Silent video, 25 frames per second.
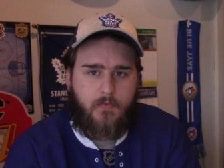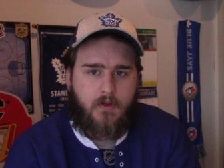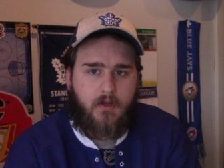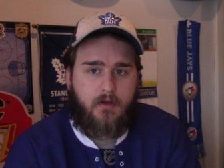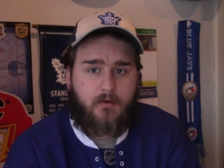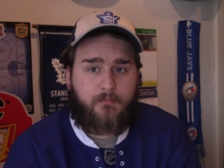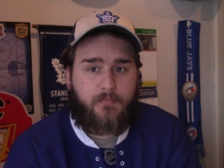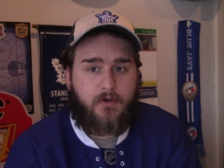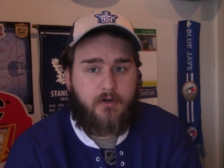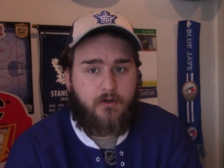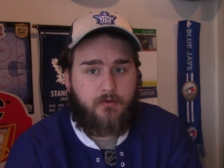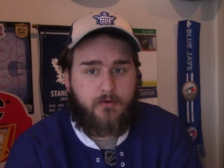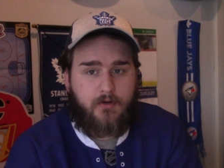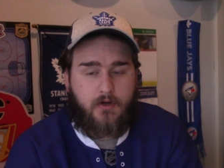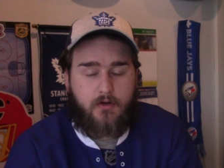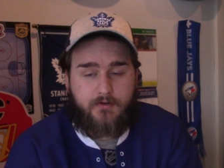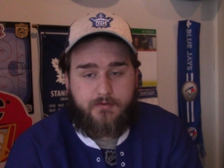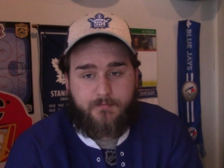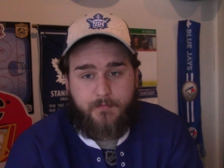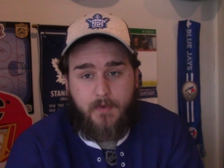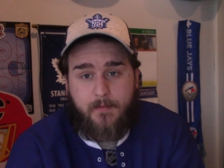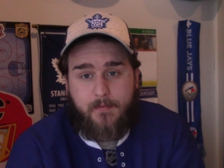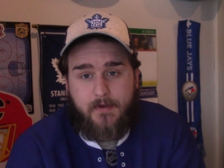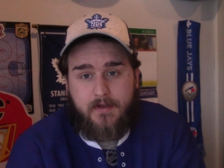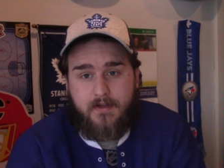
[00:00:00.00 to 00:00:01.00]
But who knows?
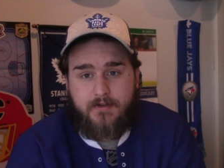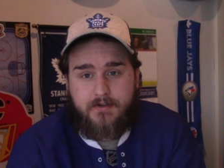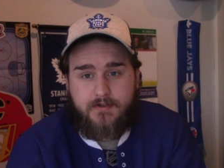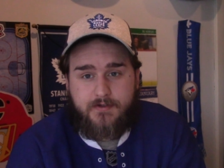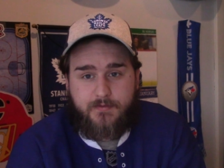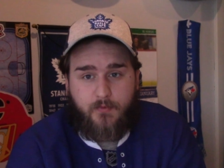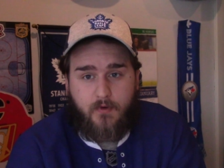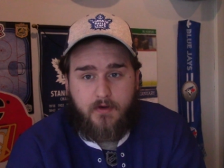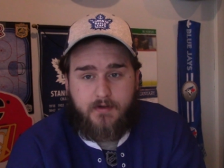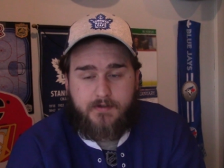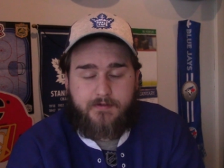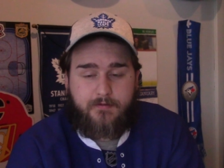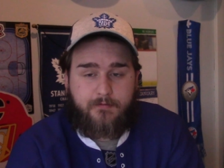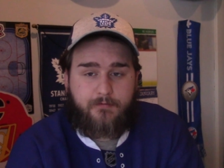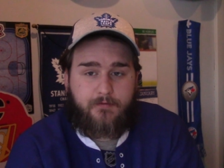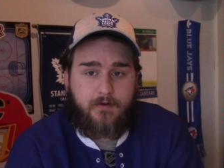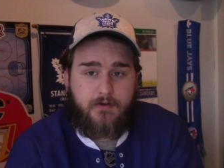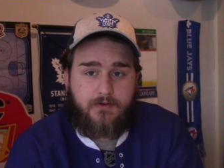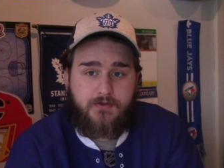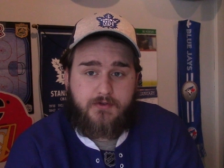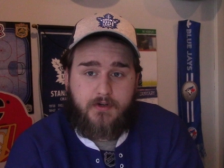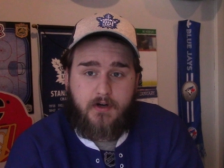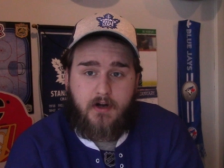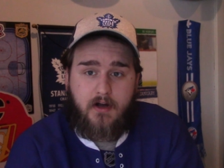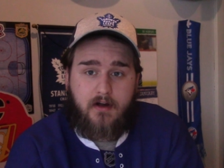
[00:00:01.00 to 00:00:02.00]
Maybe he just wants to
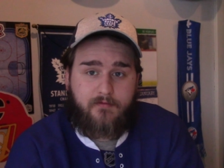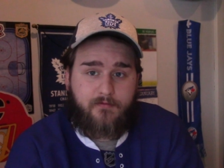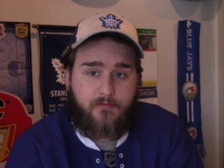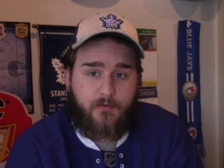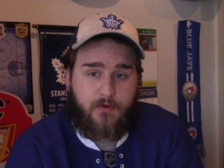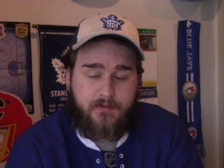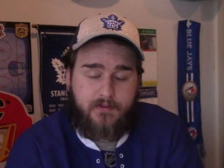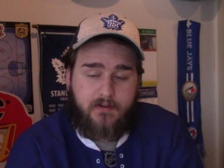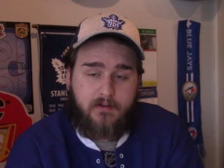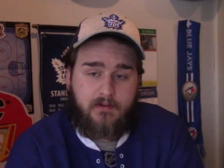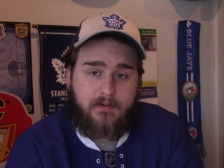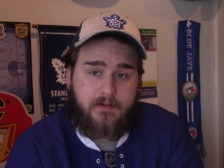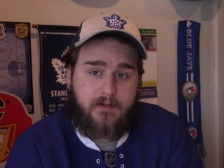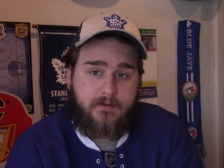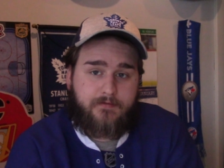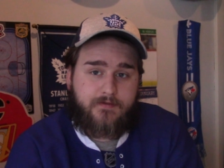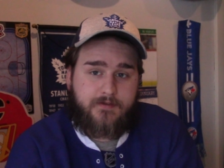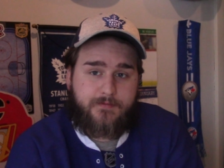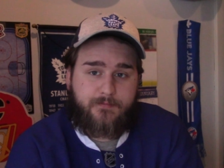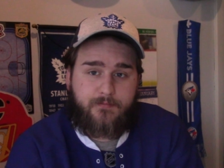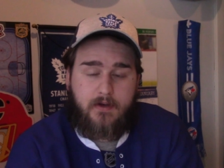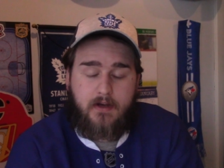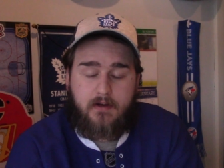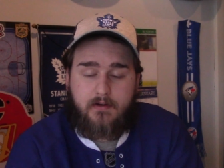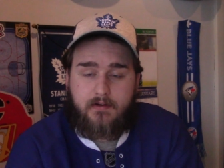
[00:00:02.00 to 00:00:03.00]
finish it off with the
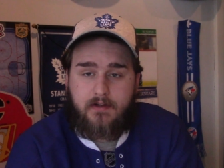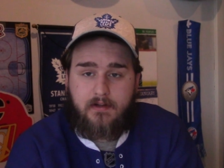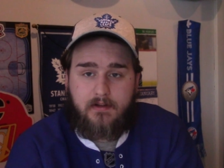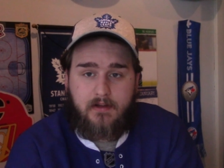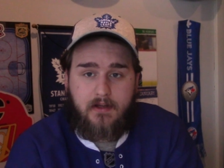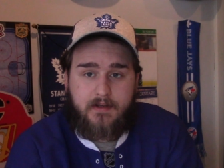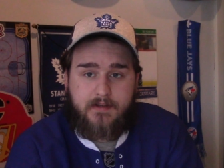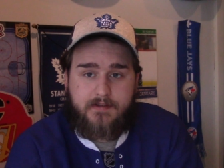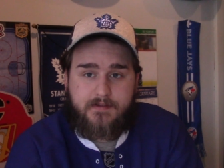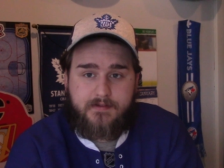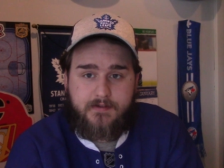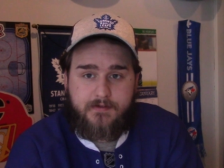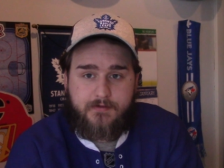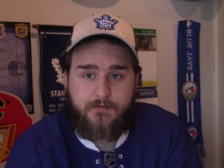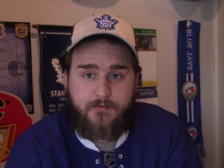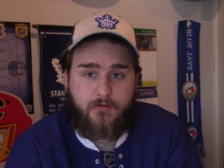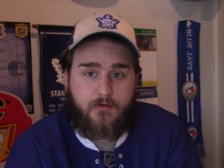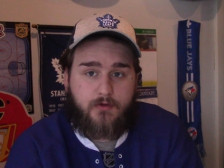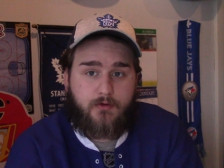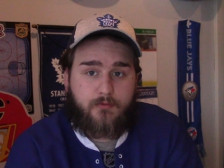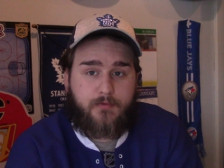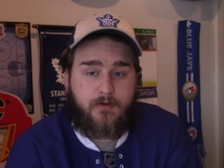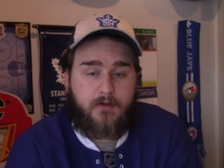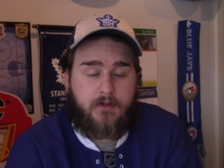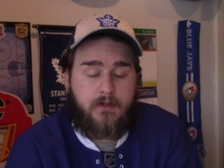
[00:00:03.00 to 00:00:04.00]
Leafs and he likes this
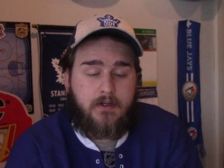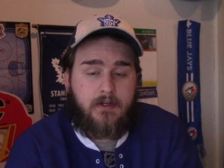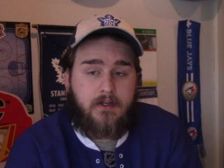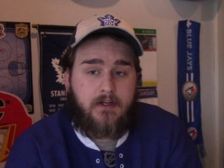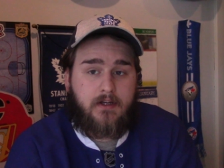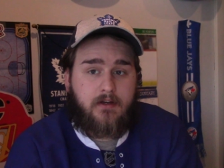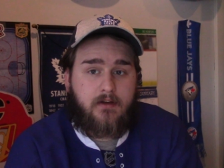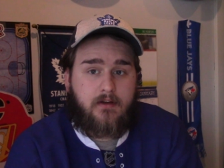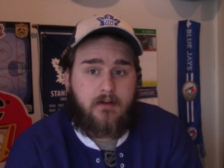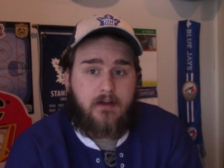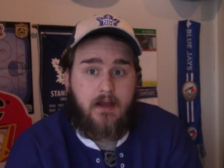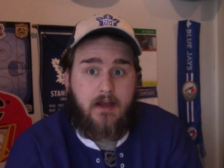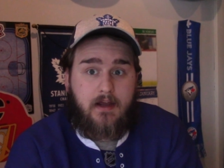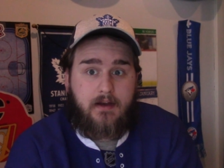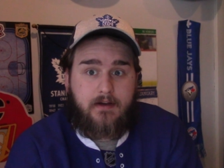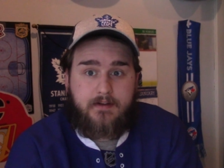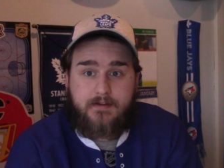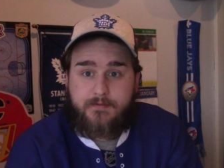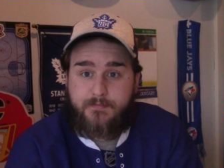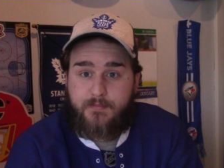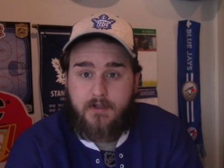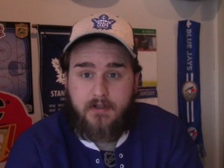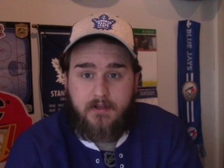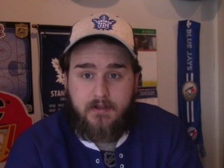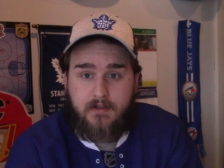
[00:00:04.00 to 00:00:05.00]
group and he's
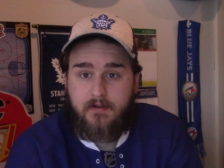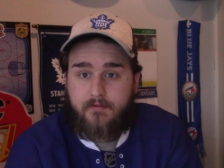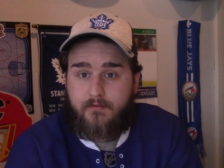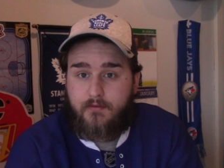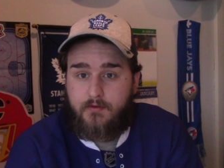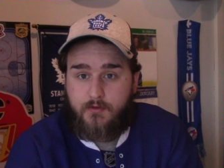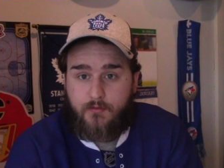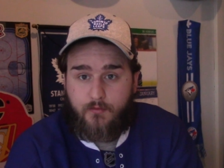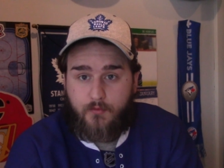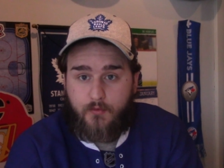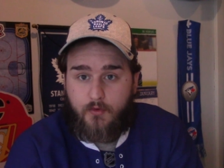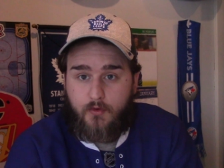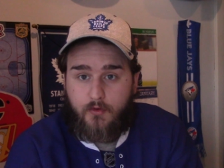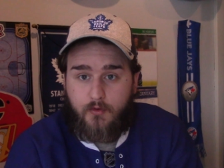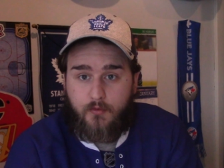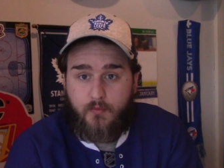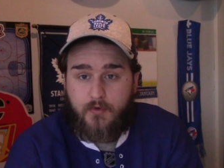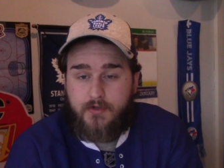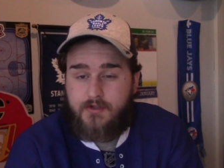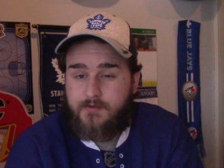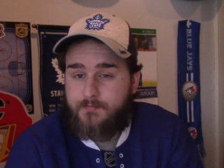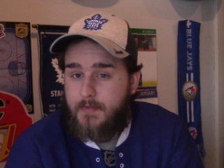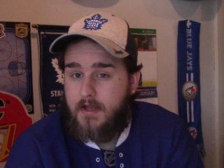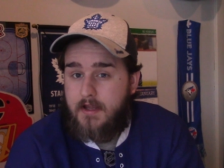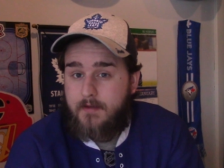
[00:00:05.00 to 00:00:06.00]
being given a role,
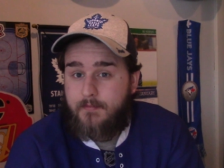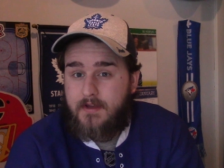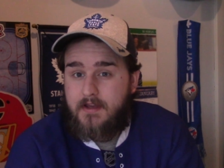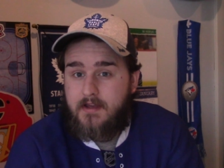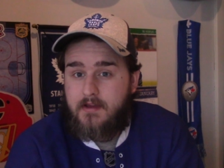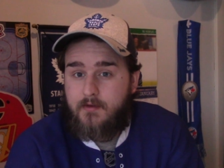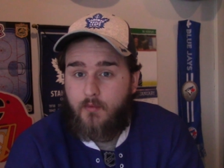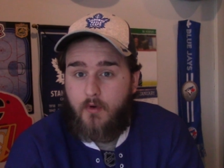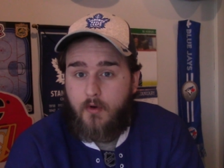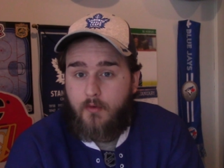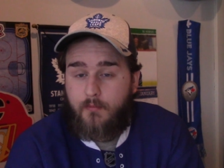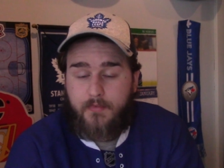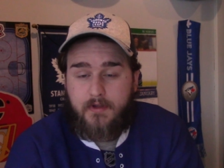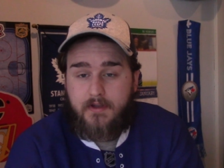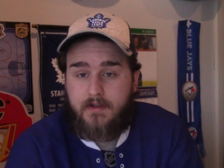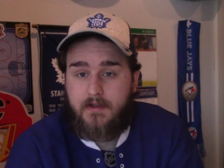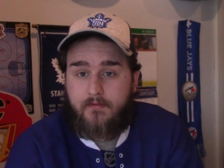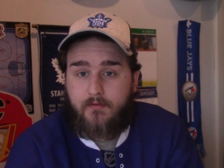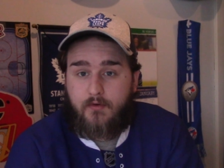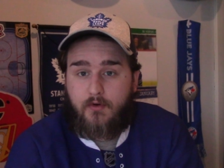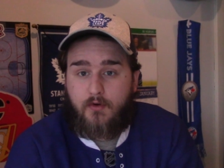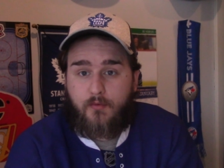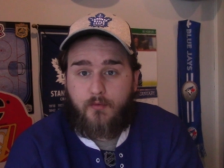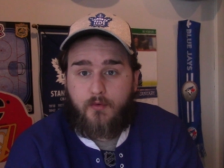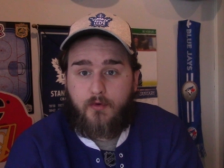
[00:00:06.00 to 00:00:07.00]
which maybe he won't be
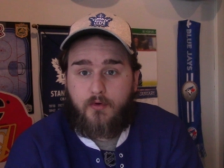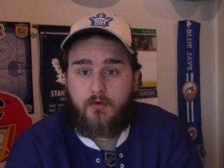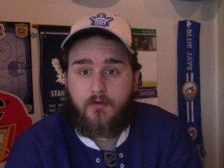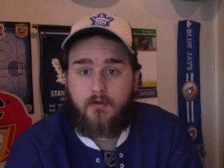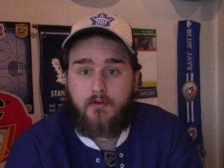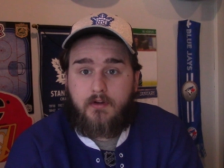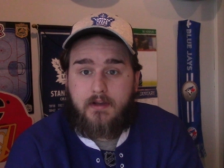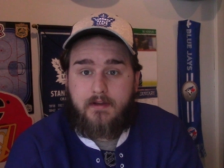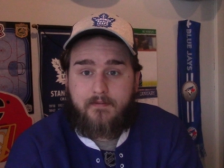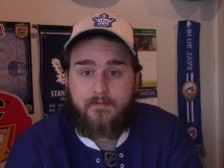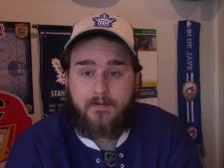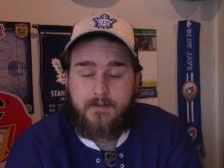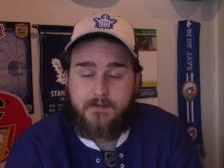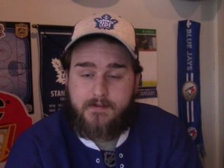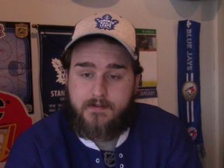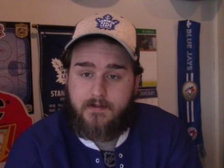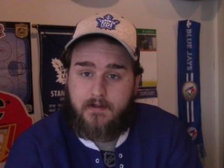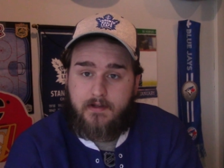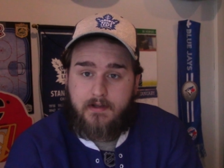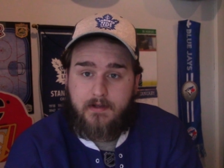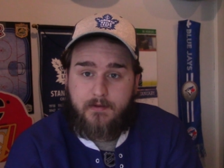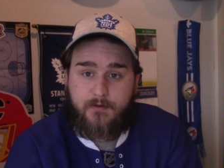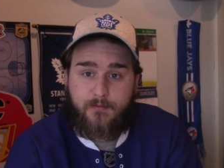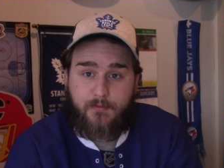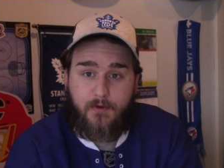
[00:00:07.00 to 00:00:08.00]
given a role if he's
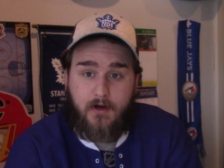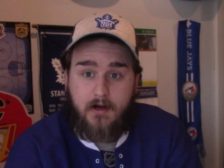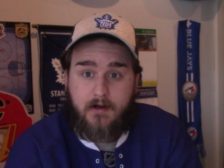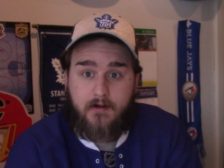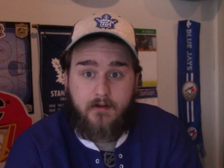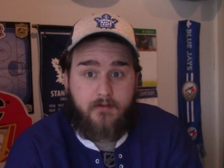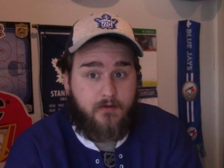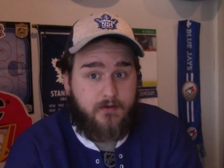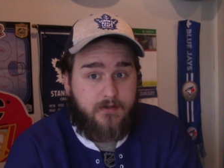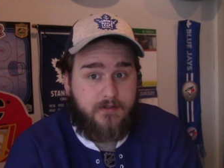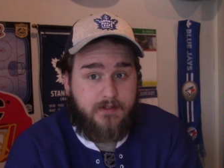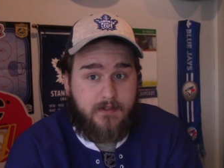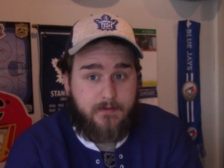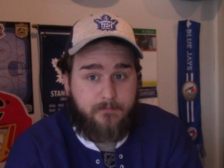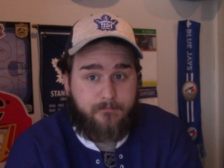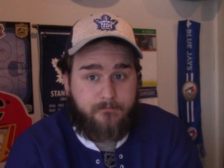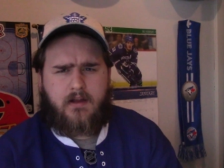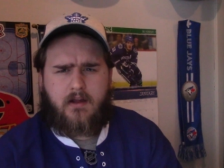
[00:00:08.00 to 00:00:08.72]
claimed by another team.